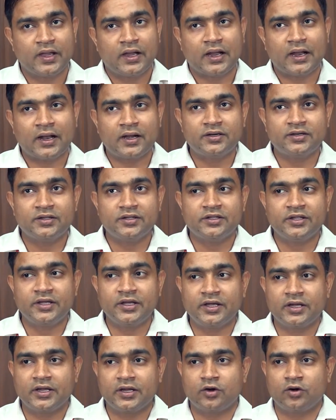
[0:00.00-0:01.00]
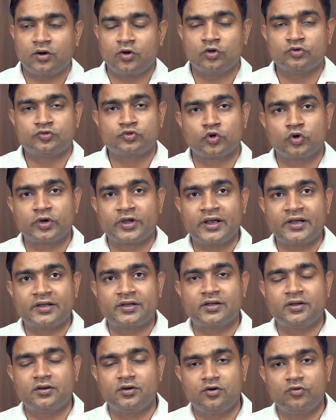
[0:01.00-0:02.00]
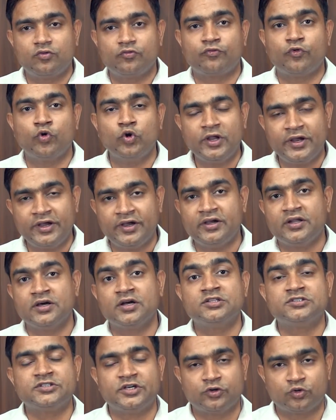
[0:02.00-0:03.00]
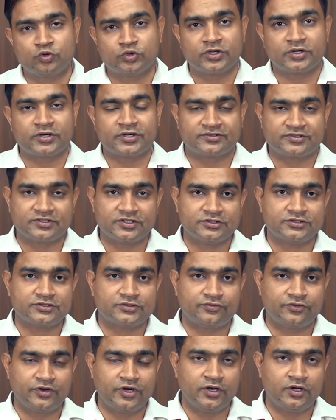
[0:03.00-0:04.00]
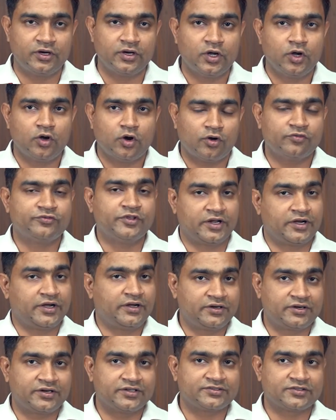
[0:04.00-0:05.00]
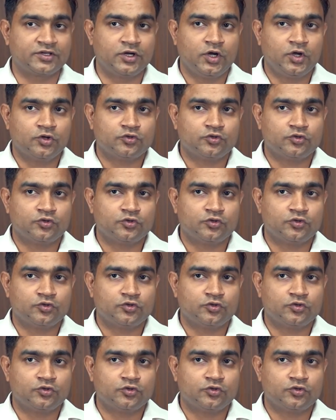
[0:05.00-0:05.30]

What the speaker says: And they also get fully indulged into the research field of their interest.